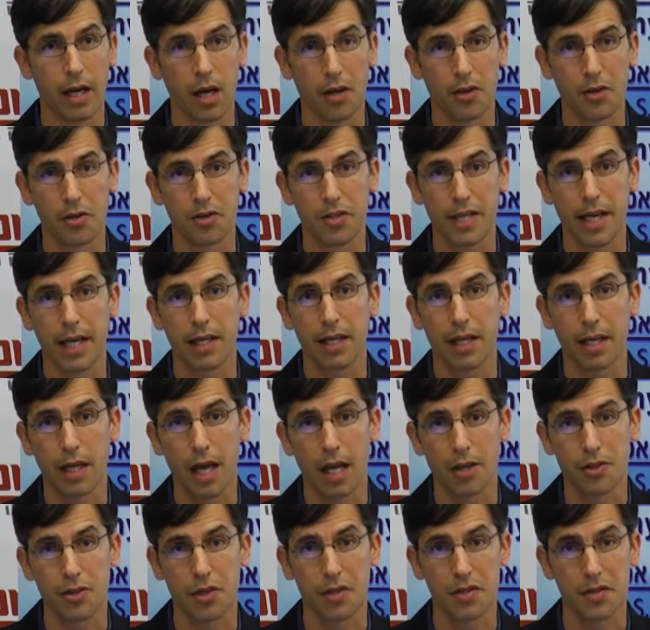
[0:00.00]
understanding
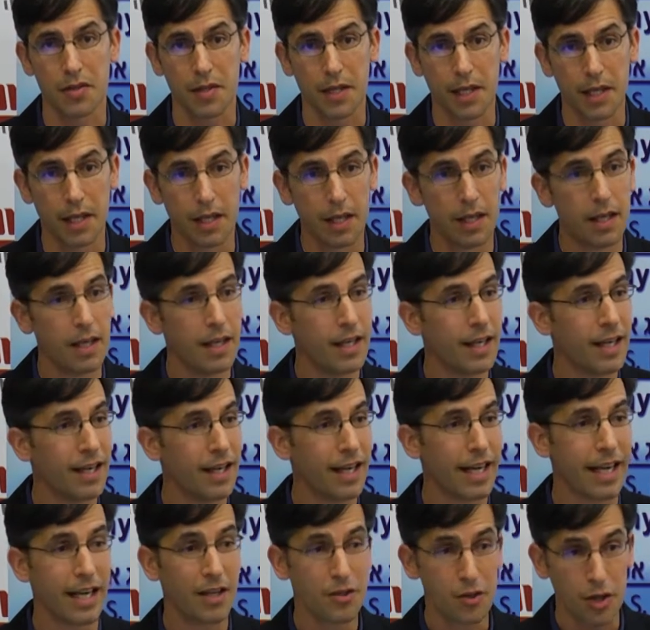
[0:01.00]
not just the
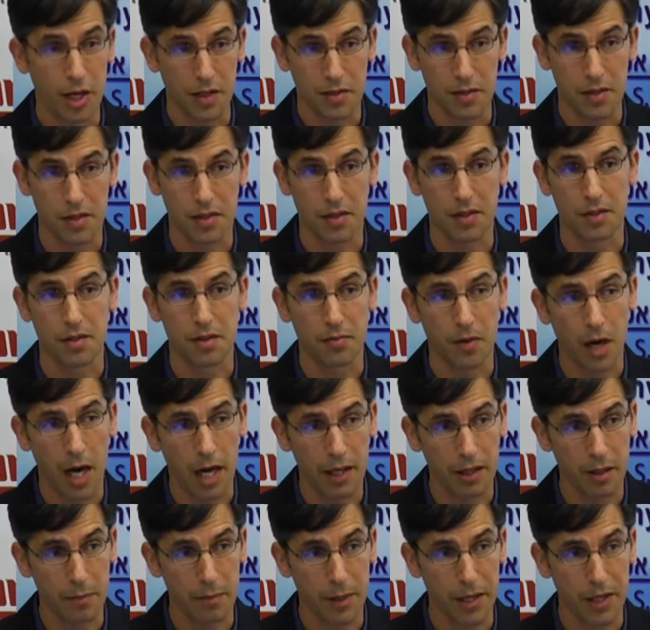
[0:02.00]
injustices of
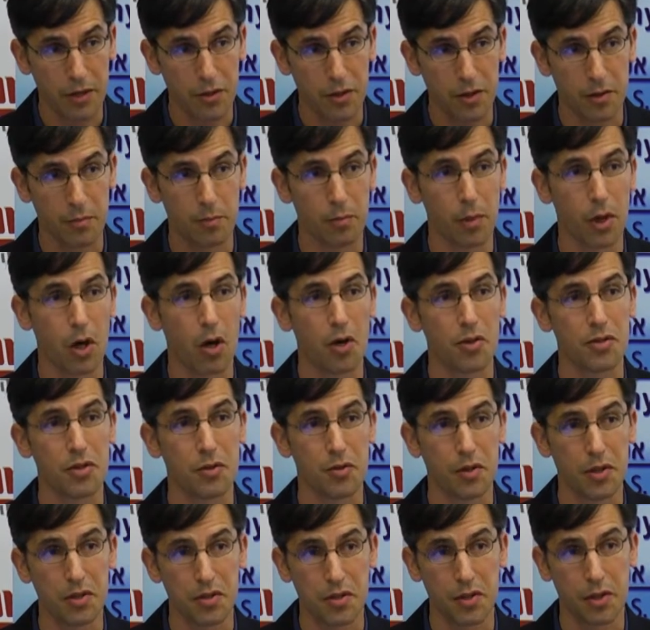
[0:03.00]
occupation, but also
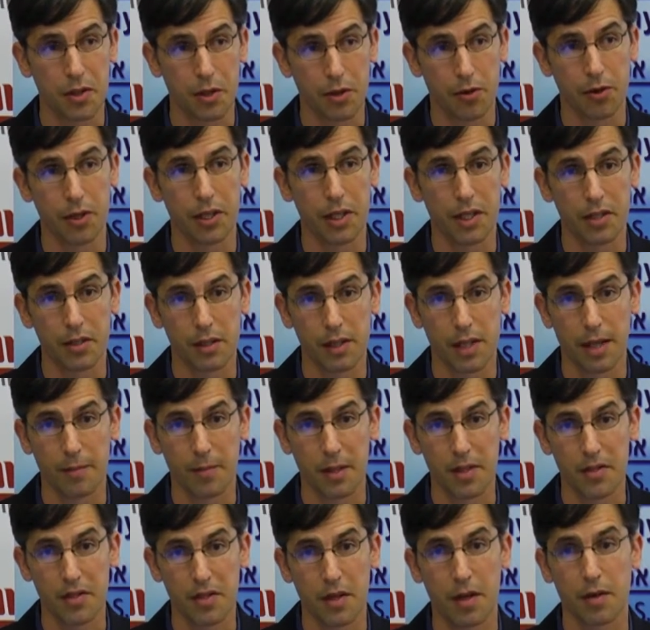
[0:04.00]
the security
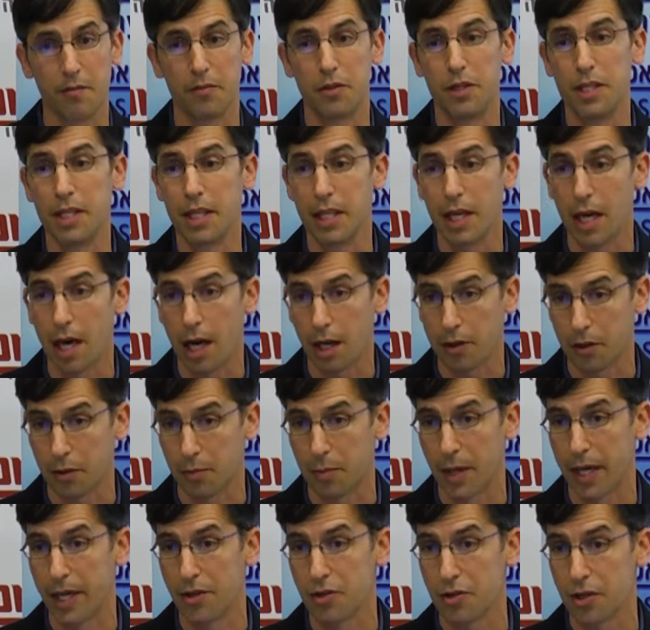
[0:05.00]
dilemmas of
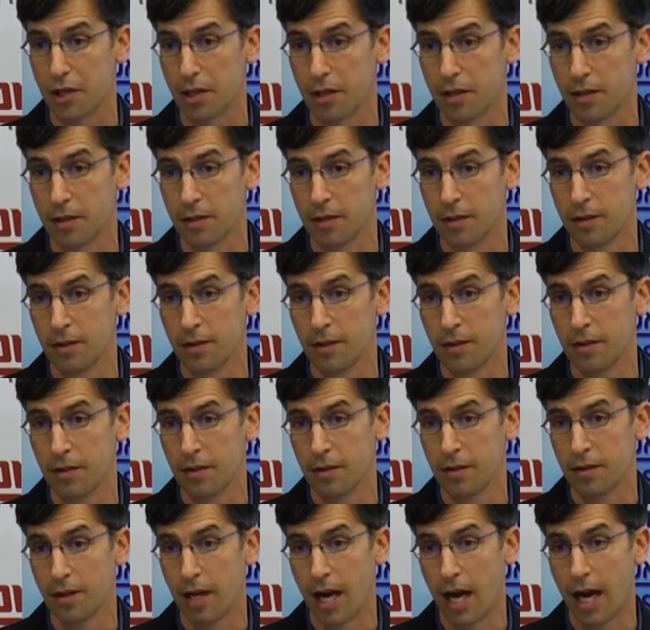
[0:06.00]
de-occupation,
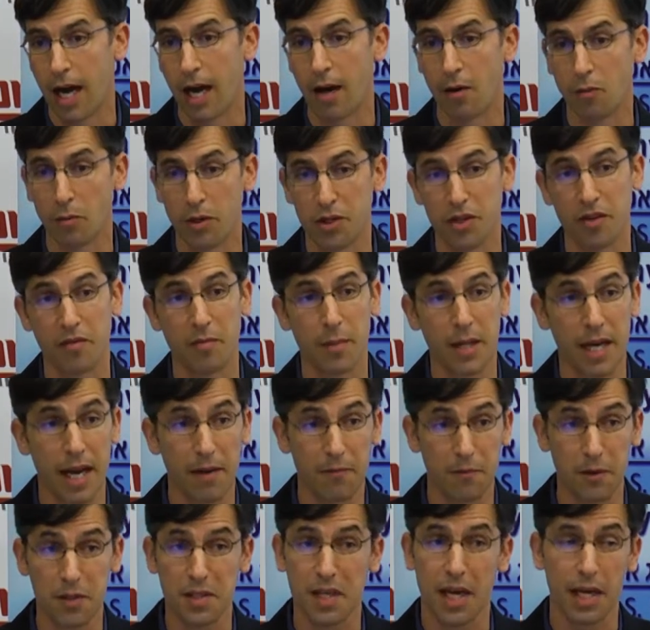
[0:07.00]
which have been
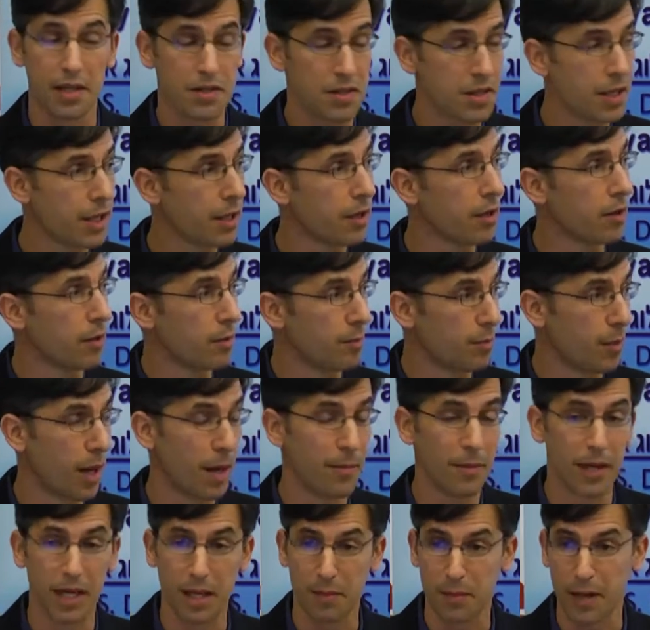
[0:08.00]
emphasized here by
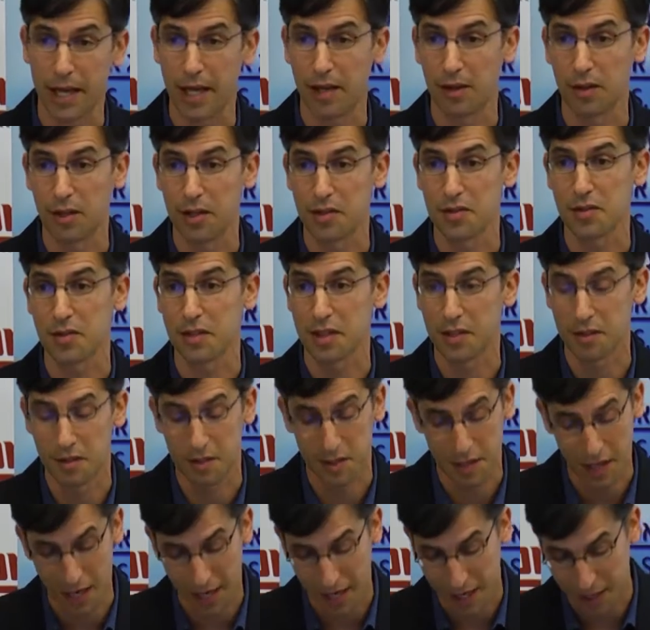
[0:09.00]
many panelists
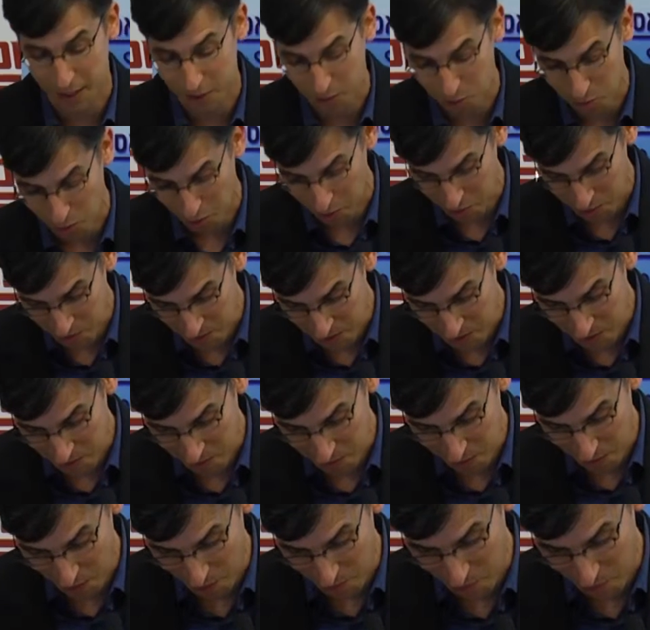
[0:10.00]
and who are far